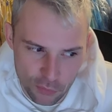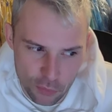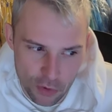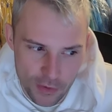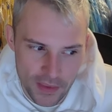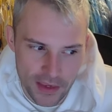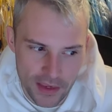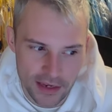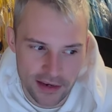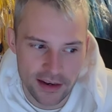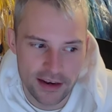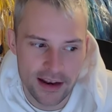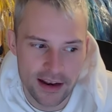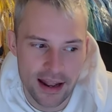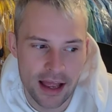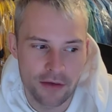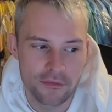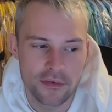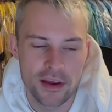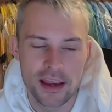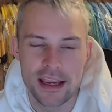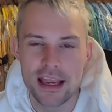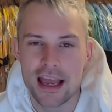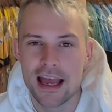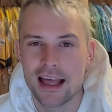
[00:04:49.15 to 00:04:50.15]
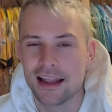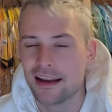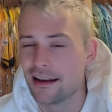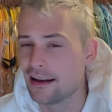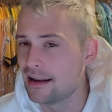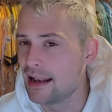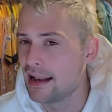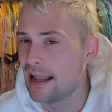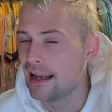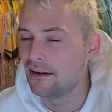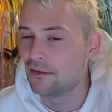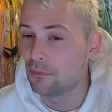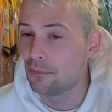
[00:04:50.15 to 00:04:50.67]
where they did have a
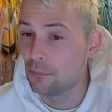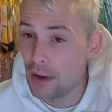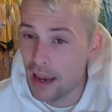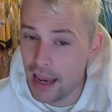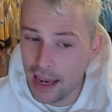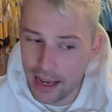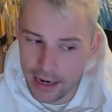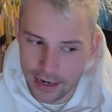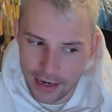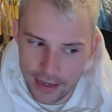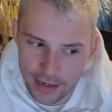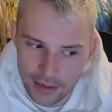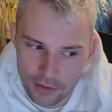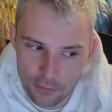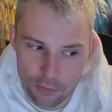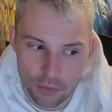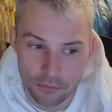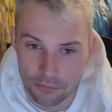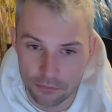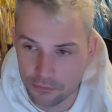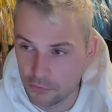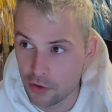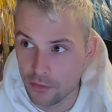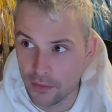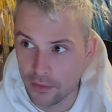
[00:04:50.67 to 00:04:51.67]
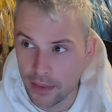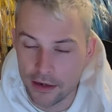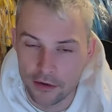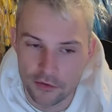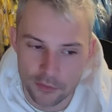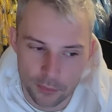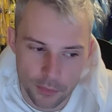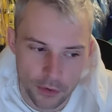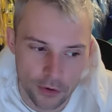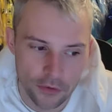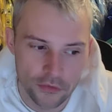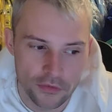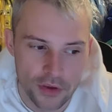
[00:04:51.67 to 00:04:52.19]
late Pele, well, not then, I
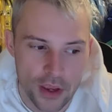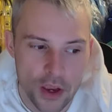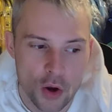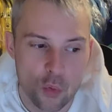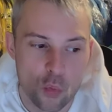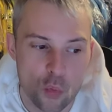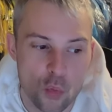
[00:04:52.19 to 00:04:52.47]
suppose,